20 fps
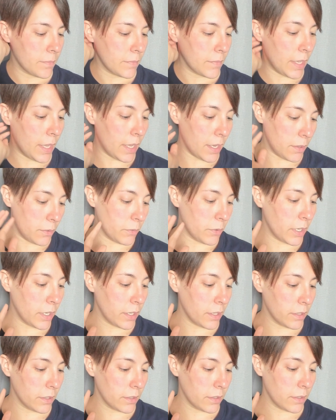
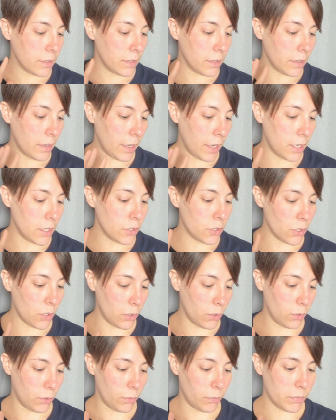Henry H.
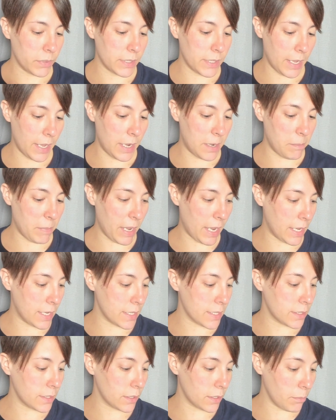Holmes had
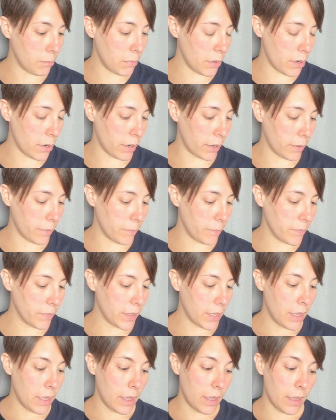passed the bar,
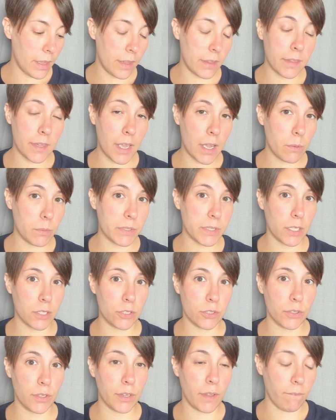and that was
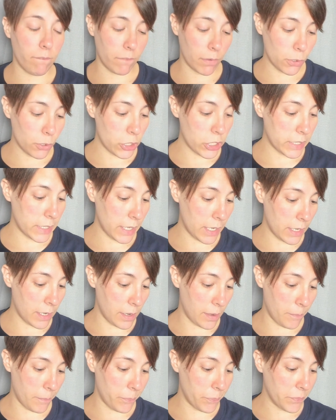actually the first
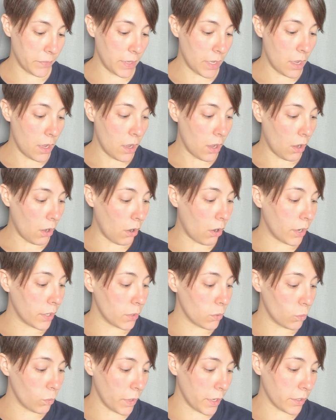time on
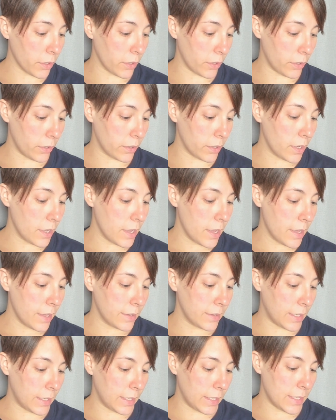record
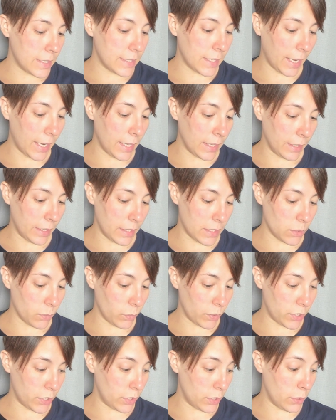that his alias
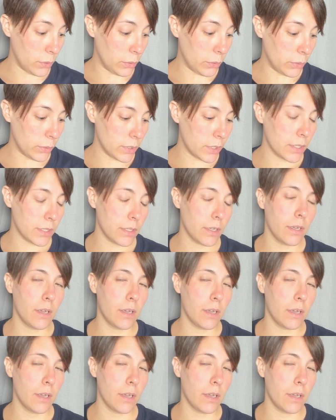was used,